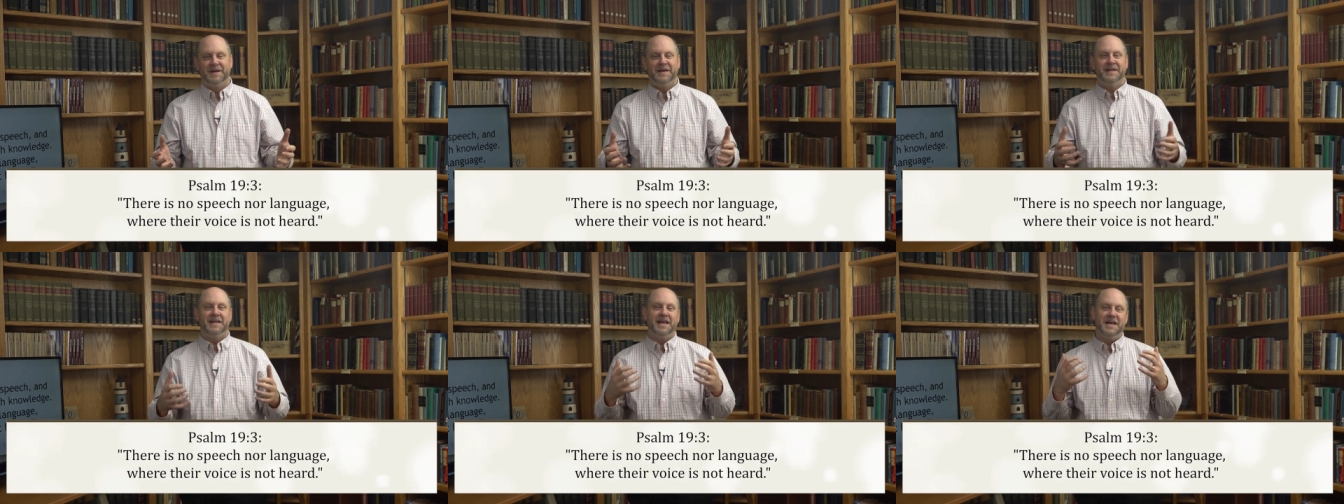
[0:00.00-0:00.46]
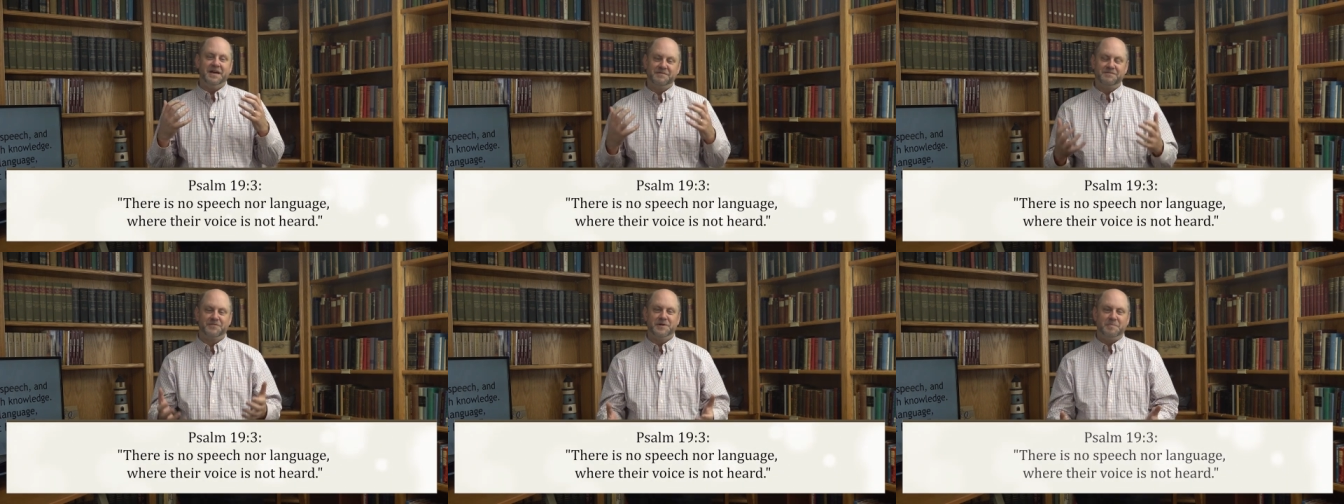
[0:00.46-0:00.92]
In
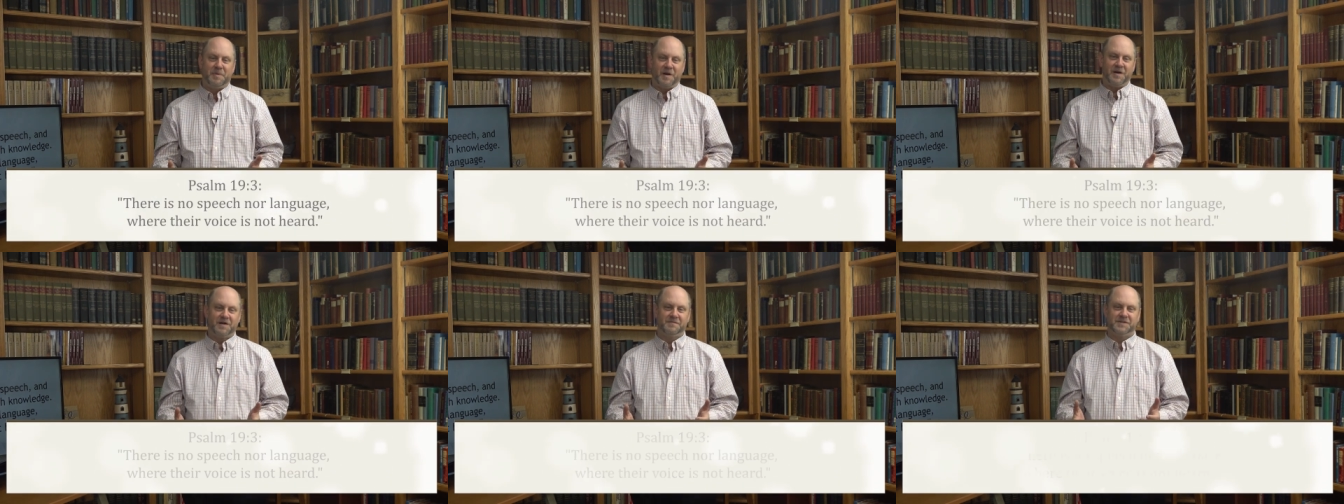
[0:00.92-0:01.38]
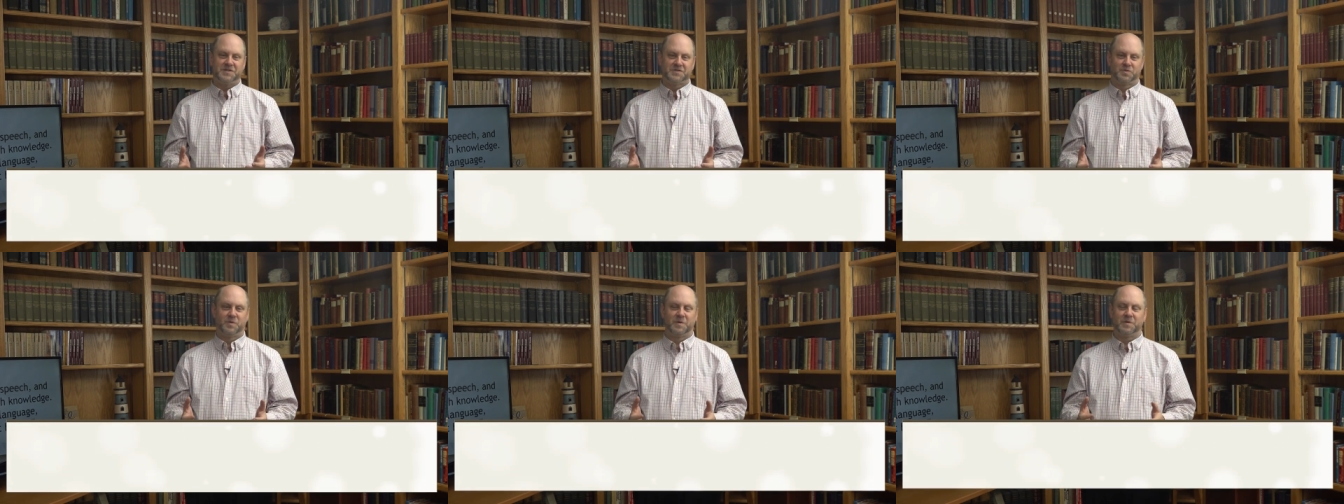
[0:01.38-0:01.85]
every part of
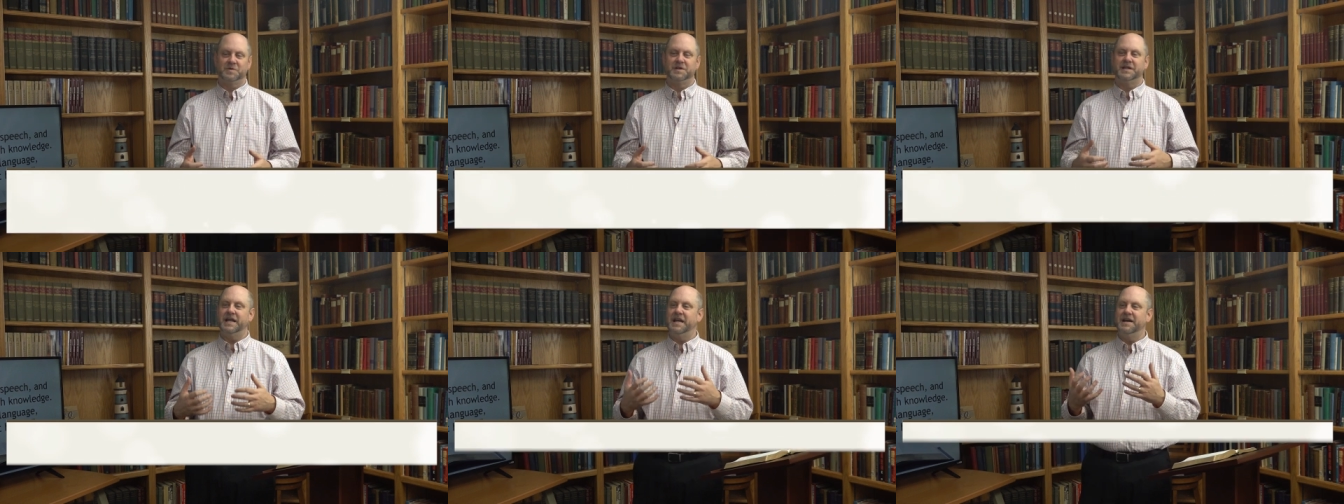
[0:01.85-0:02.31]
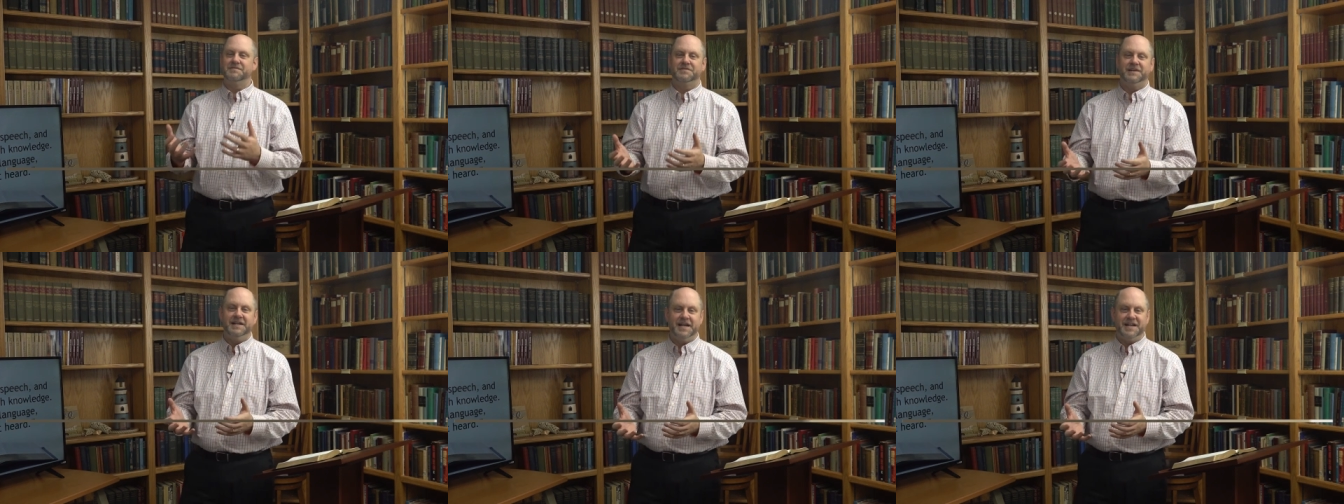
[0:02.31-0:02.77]
this world, in
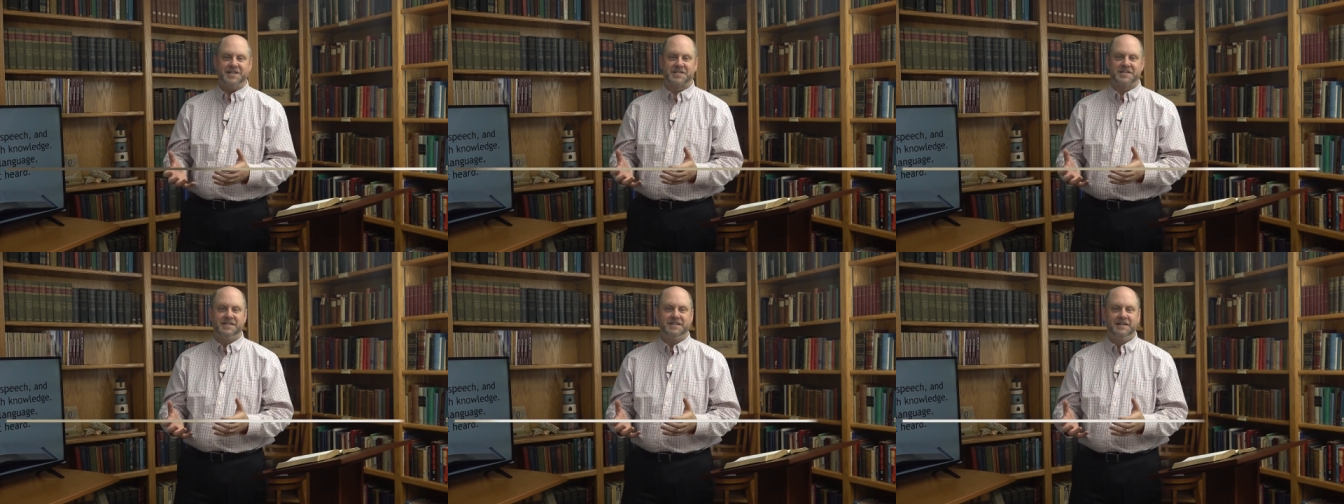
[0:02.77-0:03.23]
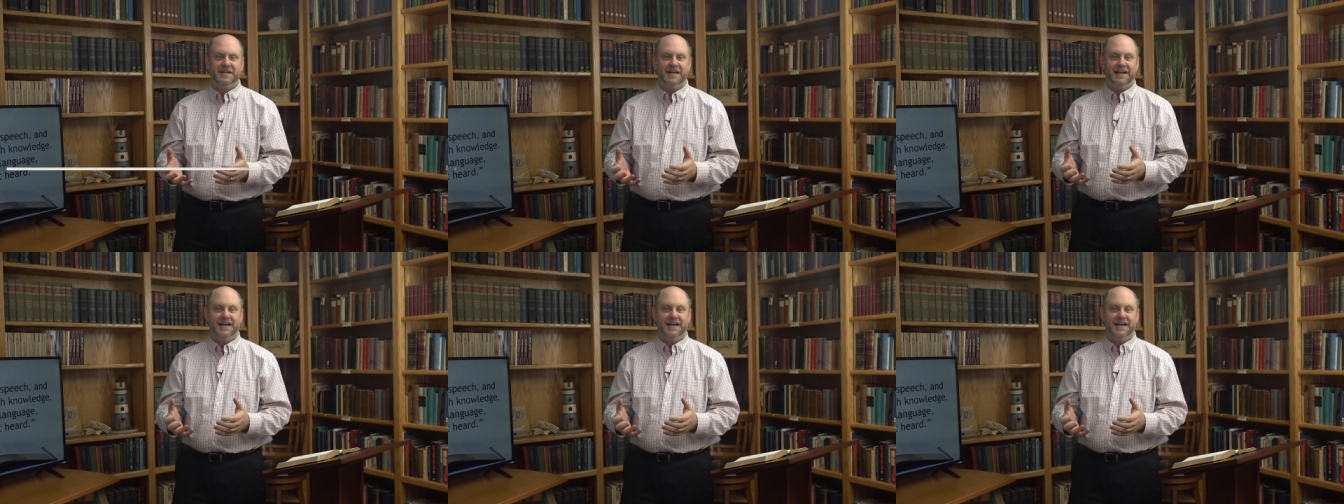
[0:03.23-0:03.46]
every nation,